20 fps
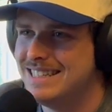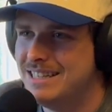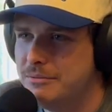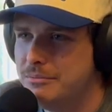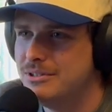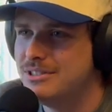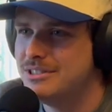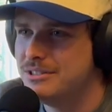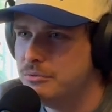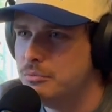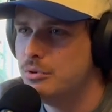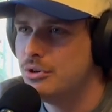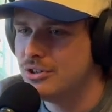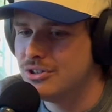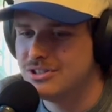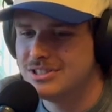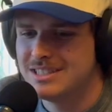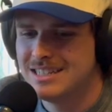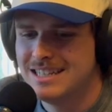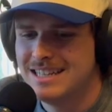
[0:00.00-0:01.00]
It was the
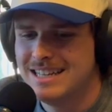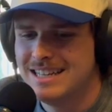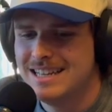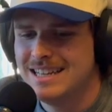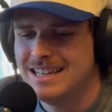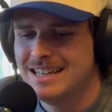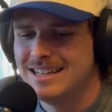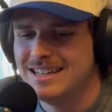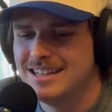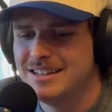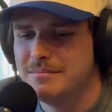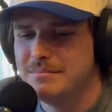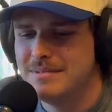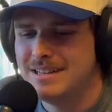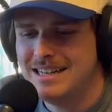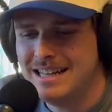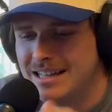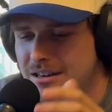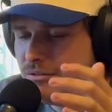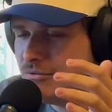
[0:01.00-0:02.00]
worst. And
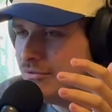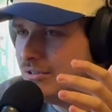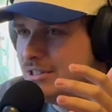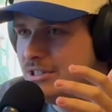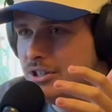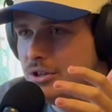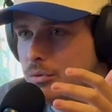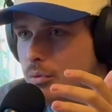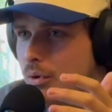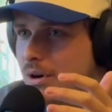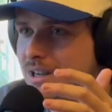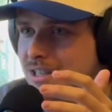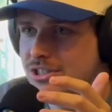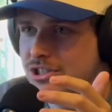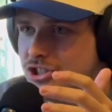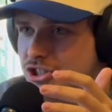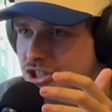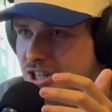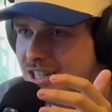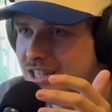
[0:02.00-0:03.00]
I don't really know what has
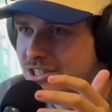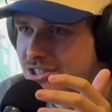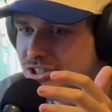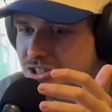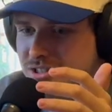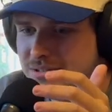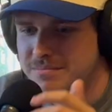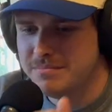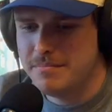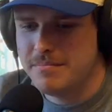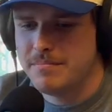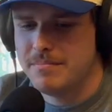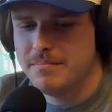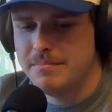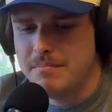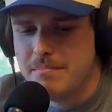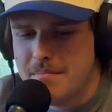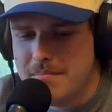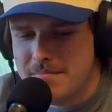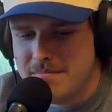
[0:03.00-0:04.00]
changed.
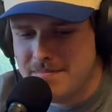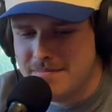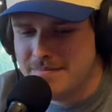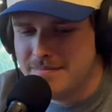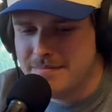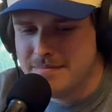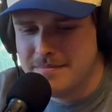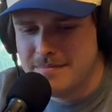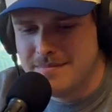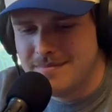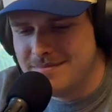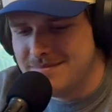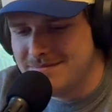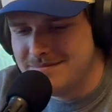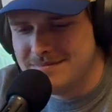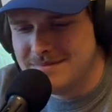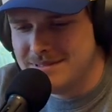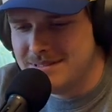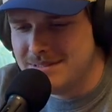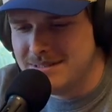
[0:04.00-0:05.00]

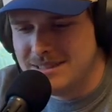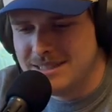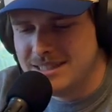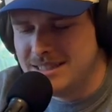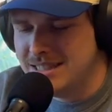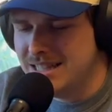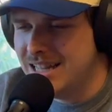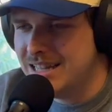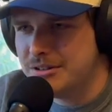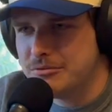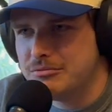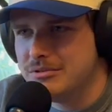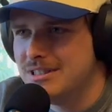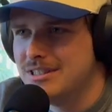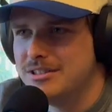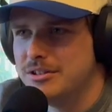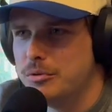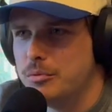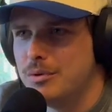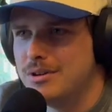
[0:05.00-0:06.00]
I don't really
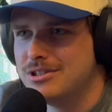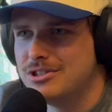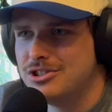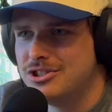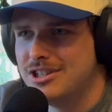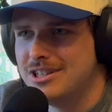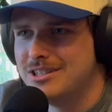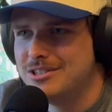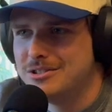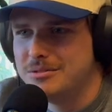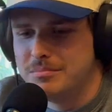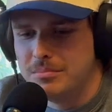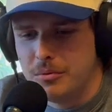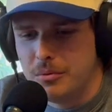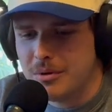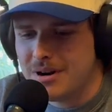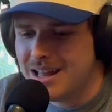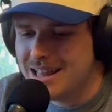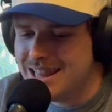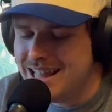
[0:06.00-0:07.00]
know what's changed, but
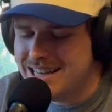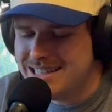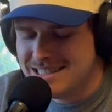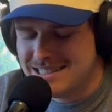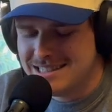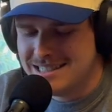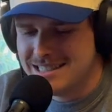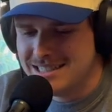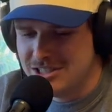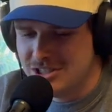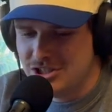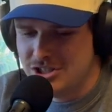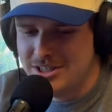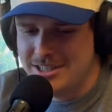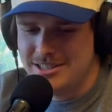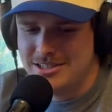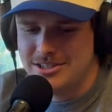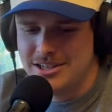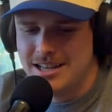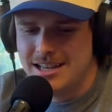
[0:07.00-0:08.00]
what I like to think has
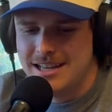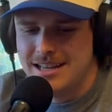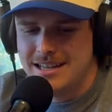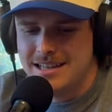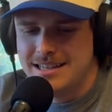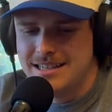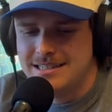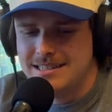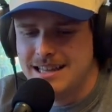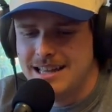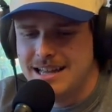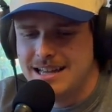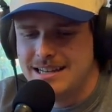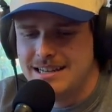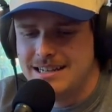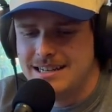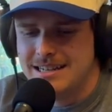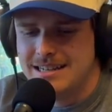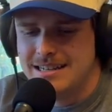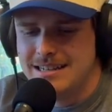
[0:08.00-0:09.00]
changed is that
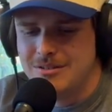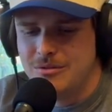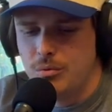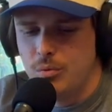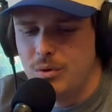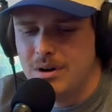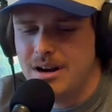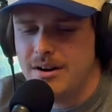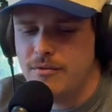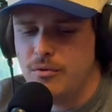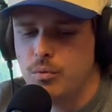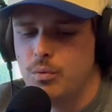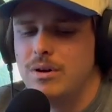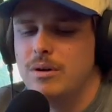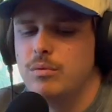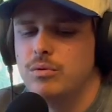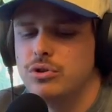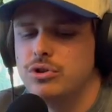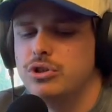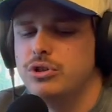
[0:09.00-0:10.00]
whenever we
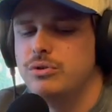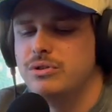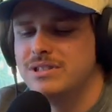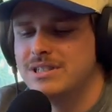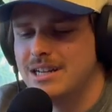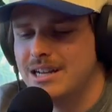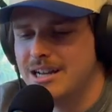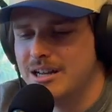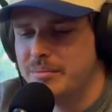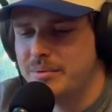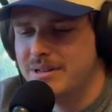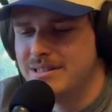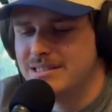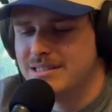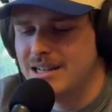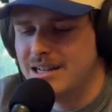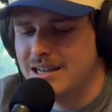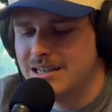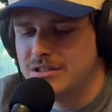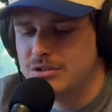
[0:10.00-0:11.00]
were using iPads in
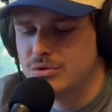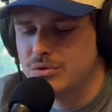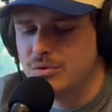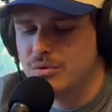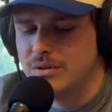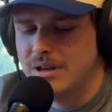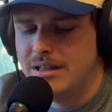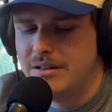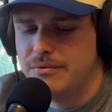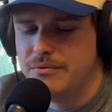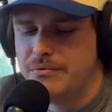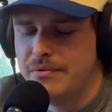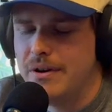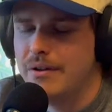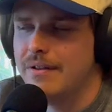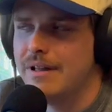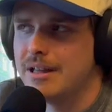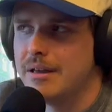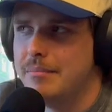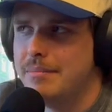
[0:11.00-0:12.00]
high school, it felt
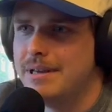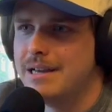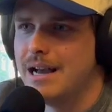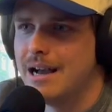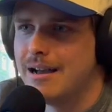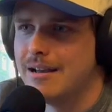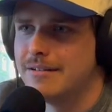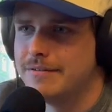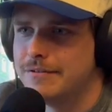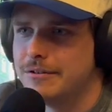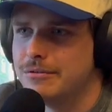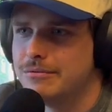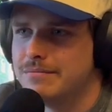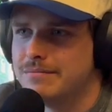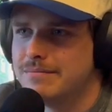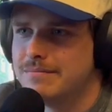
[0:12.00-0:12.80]
like a big iPhone.